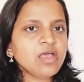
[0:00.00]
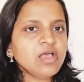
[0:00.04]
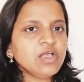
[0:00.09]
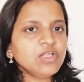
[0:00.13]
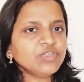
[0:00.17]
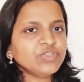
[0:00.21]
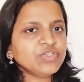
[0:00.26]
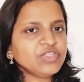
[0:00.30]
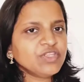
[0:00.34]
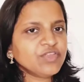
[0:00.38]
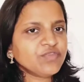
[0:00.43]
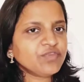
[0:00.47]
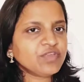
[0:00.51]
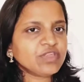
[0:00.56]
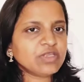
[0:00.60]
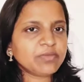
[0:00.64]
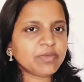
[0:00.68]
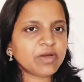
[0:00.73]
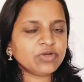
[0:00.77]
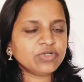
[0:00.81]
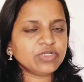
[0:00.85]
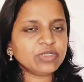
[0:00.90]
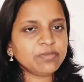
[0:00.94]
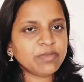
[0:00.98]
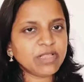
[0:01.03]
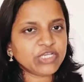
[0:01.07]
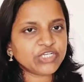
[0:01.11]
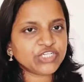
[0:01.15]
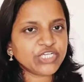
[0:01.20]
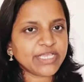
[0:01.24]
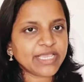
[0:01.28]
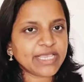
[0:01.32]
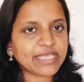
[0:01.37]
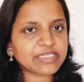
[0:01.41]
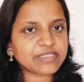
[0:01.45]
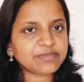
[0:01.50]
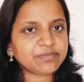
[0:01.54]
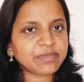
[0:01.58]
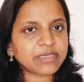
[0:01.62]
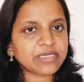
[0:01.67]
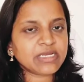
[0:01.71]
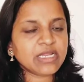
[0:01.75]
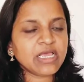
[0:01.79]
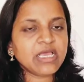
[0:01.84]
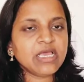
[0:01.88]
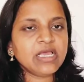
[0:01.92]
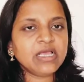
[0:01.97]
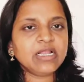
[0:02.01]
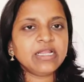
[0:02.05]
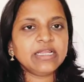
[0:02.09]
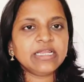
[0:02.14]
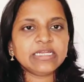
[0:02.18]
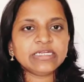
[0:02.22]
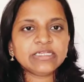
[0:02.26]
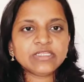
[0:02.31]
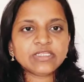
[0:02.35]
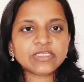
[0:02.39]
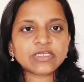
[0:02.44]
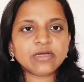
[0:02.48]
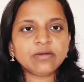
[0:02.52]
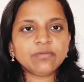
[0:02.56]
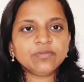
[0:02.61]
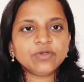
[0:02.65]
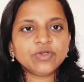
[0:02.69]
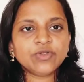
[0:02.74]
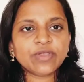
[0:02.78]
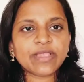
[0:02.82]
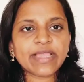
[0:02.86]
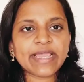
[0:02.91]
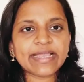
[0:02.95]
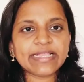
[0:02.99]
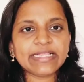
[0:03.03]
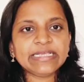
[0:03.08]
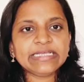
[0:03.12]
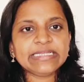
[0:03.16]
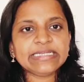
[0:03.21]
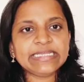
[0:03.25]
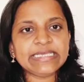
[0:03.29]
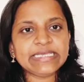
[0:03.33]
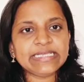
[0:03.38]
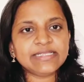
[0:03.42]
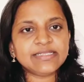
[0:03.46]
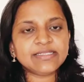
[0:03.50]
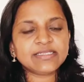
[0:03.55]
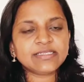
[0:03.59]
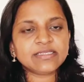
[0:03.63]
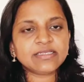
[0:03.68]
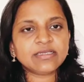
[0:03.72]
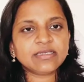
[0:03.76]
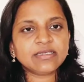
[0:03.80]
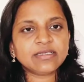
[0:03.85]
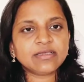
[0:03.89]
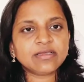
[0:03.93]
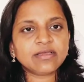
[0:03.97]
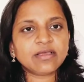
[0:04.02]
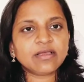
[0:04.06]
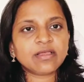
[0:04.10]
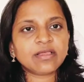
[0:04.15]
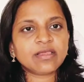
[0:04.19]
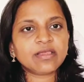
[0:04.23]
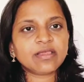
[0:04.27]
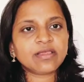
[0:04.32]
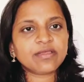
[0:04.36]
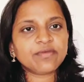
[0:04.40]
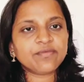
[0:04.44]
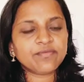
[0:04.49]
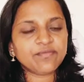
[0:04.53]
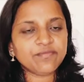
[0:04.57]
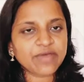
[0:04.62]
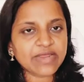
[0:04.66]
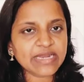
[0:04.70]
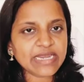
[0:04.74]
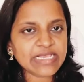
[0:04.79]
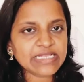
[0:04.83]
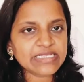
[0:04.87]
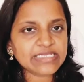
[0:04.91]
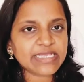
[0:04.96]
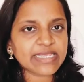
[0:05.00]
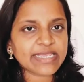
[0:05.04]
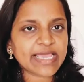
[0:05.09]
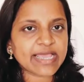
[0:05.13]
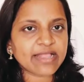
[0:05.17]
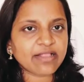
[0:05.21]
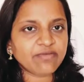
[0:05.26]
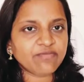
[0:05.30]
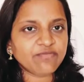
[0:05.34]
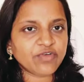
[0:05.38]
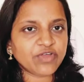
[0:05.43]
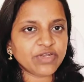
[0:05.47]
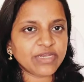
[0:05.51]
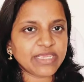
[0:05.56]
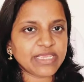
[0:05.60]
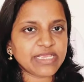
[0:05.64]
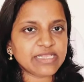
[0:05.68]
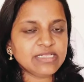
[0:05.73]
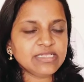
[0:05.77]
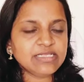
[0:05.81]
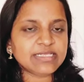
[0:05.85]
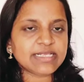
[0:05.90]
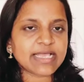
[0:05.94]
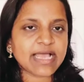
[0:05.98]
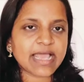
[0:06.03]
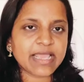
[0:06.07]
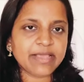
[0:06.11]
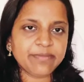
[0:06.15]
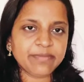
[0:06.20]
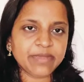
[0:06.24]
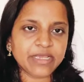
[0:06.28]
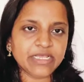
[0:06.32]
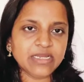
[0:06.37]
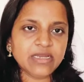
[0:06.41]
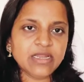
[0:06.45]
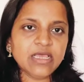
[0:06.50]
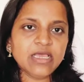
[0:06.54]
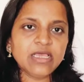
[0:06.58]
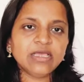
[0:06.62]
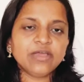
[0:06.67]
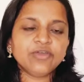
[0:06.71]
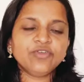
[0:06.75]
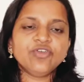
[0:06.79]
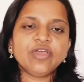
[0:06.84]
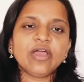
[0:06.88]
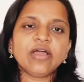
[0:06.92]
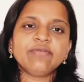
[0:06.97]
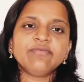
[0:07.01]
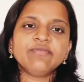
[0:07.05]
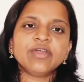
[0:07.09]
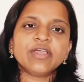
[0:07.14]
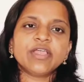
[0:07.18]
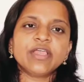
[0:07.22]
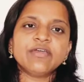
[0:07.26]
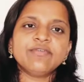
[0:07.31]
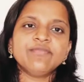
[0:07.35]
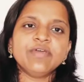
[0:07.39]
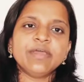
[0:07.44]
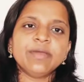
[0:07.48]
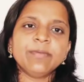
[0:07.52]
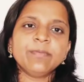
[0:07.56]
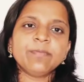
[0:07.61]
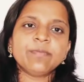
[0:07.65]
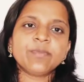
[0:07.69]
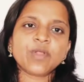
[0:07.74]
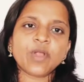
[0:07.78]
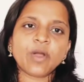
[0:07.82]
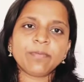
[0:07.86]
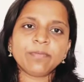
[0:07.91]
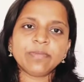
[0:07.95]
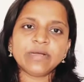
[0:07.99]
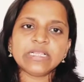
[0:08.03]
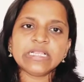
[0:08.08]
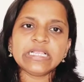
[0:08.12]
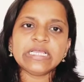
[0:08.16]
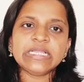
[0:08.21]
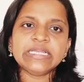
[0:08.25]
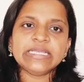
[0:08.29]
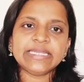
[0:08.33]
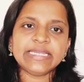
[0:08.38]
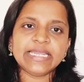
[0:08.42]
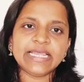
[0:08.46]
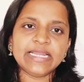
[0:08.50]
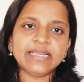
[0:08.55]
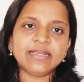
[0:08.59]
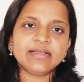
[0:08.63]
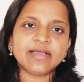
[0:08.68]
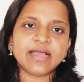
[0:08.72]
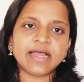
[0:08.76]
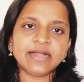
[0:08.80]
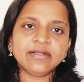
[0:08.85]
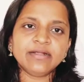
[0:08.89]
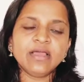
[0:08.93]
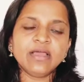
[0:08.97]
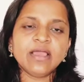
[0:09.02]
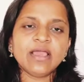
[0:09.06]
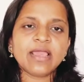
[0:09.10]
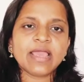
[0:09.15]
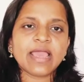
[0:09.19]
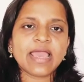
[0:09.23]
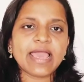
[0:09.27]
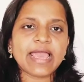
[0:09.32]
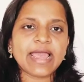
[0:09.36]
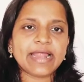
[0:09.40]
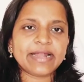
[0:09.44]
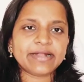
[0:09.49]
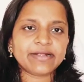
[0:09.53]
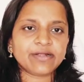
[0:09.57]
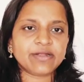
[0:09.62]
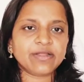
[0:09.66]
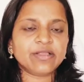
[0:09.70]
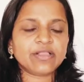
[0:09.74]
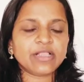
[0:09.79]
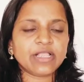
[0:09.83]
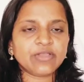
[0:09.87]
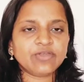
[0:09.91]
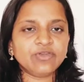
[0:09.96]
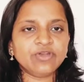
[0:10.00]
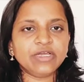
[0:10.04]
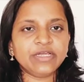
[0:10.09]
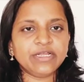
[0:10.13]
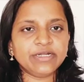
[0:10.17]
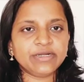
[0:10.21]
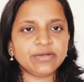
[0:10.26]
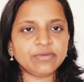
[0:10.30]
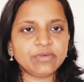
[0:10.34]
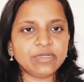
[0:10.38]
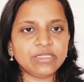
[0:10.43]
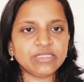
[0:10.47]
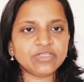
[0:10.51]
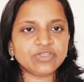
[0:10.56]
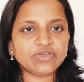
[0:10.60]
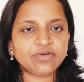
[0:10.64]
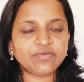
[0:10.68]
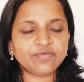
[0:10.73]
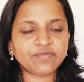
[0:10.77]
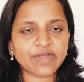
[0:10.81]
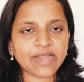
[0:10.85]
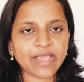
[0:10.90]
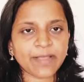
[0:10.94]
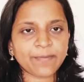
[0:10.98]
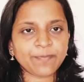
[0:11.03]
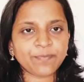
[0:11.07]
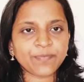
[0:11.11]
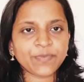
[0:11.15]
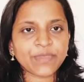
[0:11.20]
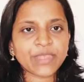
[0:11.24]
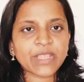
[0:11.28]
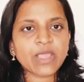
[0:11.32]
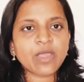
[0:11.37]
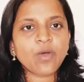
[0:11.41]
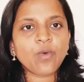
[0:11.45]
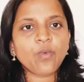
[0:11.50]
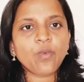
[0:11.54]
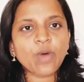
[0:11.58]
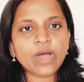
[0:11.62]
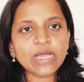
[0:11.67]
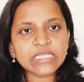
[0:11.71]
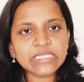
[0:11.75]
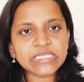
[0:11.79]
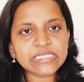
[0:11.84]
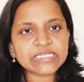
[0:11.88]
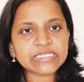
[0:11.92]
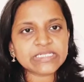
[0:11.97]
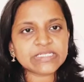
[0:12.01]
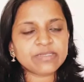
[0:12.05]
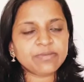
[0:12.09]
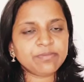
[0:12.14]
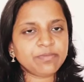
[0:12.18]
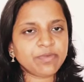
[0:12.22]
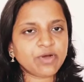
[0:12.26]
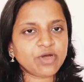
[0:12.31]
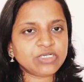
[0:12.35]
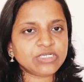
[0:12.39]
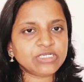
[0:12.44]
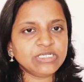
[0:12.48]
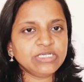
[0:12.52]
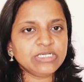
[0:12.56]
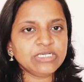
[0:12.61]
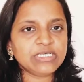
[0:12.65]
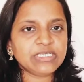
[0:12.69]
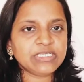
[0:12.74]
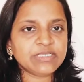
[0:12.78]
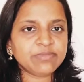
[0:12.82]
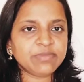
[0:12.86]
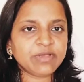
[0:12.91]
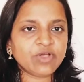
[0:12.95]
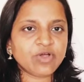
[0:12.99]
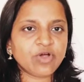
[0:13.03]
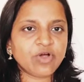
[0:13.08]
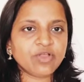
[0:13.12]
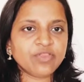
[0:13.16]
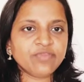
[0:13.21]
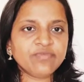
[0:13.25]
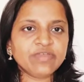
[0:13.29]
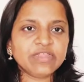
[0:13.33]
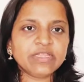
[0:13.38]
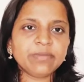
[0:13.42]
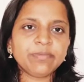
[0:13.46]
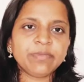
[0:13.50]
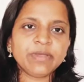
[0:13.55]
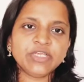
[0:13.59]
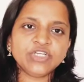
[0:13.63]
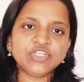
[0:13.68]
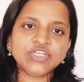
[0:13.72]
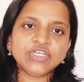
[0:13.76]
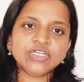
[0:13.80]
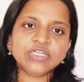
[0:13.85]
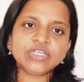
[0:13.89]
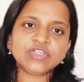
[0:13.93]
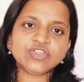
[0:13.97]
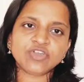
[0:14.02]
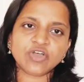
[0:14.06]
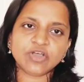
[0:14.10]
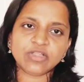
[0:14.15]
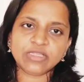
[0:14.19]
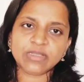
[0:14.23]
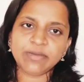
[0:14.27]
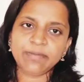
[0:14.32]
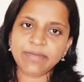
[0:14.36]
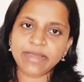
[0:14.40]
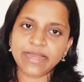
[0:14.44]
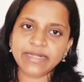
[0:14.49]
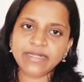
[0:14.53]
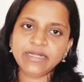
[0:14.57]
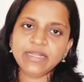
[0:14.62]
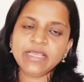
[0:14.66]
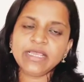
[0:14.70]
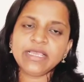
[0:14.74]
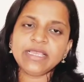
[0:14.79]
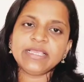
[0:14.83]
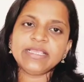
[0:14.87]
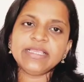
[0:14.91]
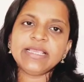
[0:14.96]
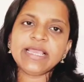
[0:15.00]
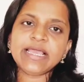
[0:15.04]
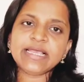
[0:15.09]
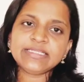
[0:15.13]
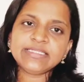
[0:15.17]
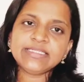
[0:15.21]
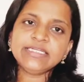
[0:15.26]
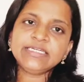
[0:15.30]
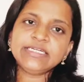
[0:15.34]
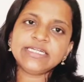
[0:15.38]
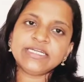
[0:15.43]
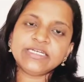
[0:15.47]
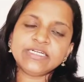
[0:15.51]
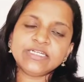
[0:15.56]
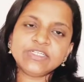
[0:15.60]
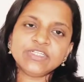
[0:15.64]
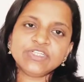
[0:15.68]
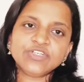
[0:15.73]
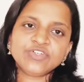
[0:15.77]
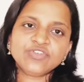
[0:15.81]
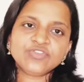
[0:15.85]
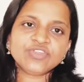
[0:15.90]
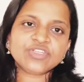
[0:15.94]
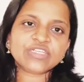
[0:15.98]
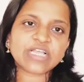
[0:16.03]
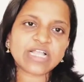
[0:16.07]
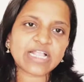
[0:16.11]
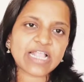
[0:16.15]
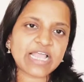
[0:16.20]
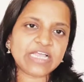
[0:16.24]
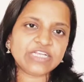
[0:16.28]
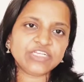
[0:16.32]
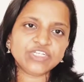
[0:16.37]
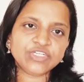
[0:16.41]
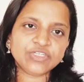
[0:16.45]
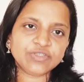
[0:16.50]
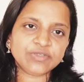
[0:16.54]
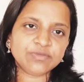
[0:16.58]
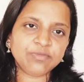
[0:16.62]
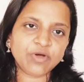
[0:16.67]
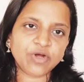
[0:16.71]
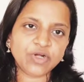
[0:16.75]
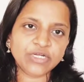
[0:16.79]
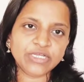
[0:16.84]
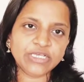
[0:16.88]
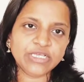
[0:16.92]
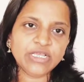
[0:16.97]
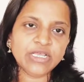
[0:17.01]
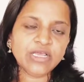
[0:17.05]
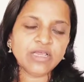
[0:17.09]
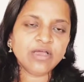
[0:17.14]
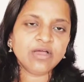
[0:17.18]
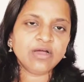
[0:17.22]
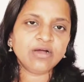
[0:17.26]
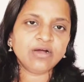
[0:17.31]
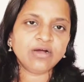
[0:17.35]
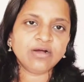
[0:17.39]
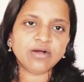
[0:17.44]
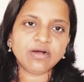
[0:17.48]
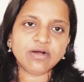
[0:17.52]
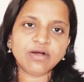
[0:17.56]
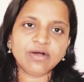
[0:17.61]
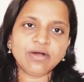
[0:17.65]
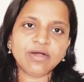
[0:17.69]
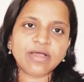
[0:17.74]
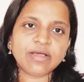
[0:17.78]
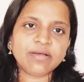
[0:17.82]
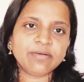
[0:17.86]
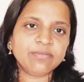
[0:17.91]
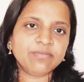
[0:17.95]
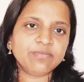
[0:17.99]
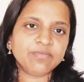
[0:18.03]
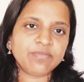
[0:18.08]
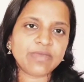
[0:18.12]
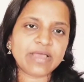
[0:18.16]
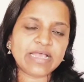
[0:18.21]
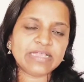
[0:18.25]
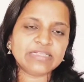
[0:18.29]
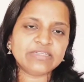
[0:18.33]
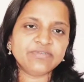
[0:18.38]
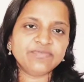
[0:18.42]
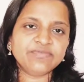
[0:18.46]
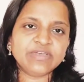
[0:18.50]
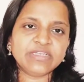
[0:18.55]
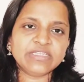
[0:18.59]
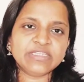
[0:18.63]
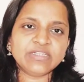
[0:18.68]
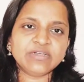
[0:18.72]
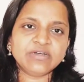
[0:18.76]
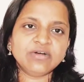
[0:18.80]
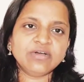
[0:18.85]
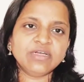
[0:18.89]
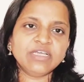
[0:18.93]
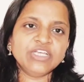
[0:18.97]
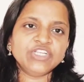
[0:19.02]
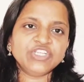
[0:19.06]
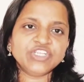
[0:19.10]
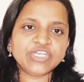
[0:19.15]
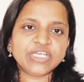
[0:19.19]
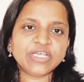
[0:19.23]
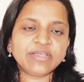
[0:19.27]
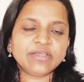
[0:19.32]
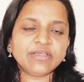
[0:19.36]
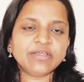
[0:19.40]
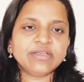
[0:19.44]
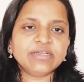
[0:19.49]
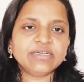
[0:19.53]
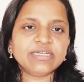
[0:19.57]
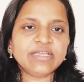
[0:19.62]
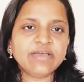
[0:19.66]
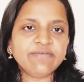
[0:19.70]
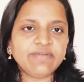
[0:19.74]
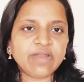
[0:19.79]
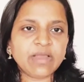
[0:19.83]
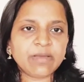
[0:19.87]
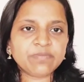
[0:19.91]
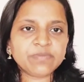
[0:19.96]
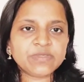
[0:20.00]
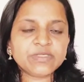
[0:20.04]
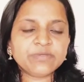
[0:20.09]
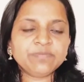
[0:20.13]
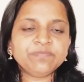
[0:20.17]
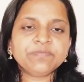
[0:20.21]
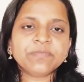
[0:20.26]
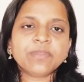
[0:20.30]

So this was about the brushing aspect. Let us come to caring nails. When I say caring for nails, I mean you have to give him proper nail cut at regular intervals of time. Why this is important is because when the patient is on the bed, he has the tendency to scratch his body as and when the itching develops.